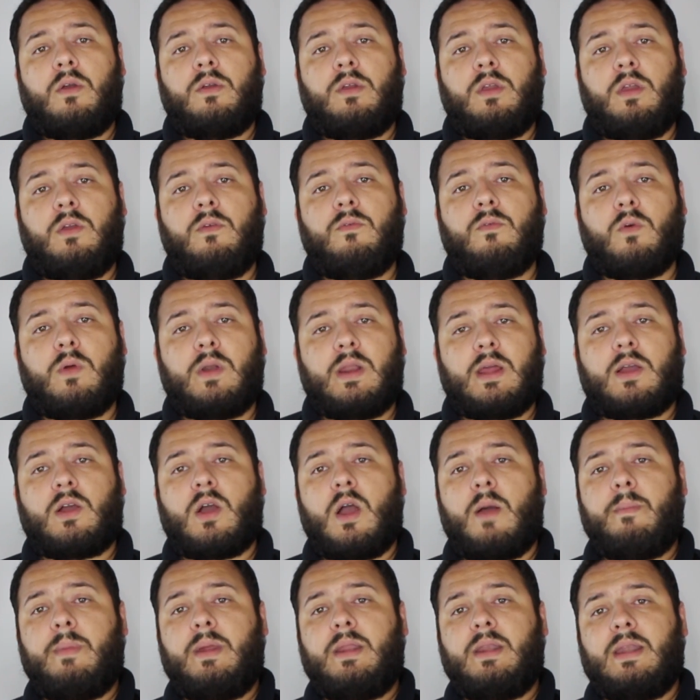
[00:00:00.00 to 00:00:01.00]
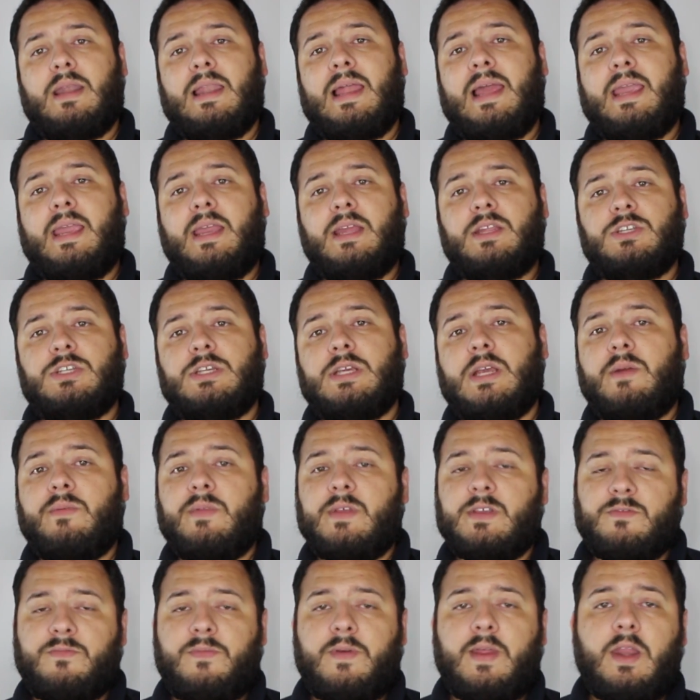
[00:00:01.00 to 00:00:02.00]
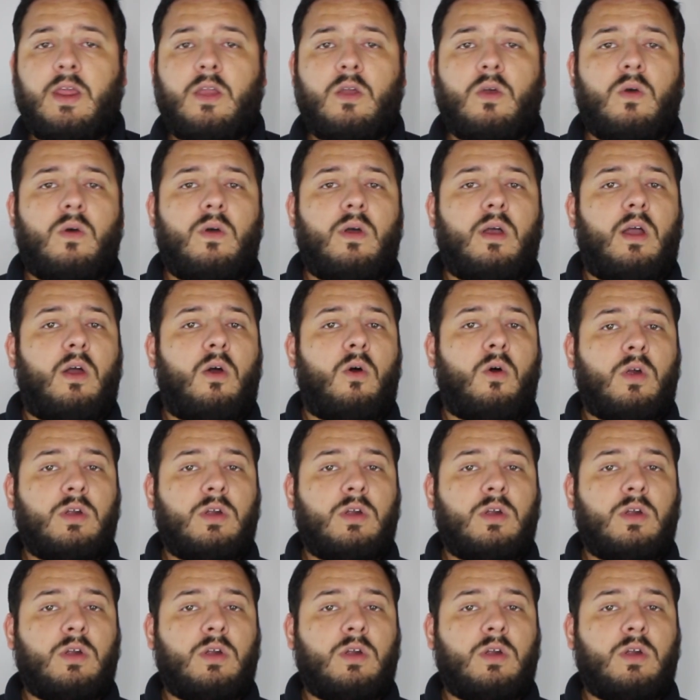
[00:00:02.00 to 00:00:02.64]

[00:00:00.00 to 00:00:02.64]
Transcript: if you want to comment, like, and share this video,